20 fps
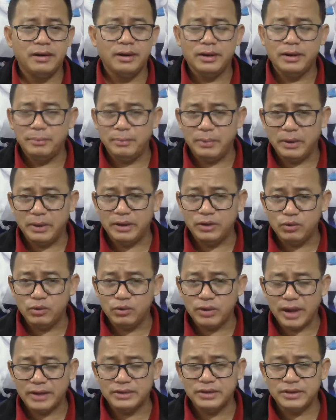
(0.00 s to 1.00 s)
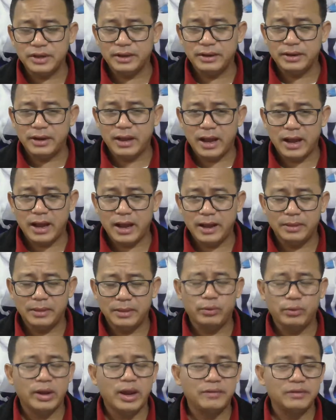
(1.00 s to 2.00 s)
being united, and
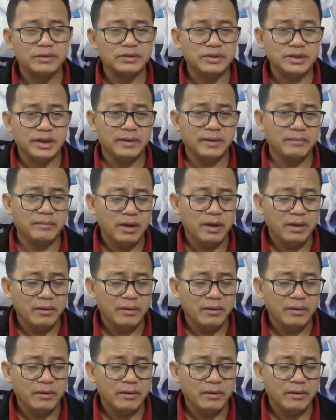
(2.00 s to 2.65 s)
we have the same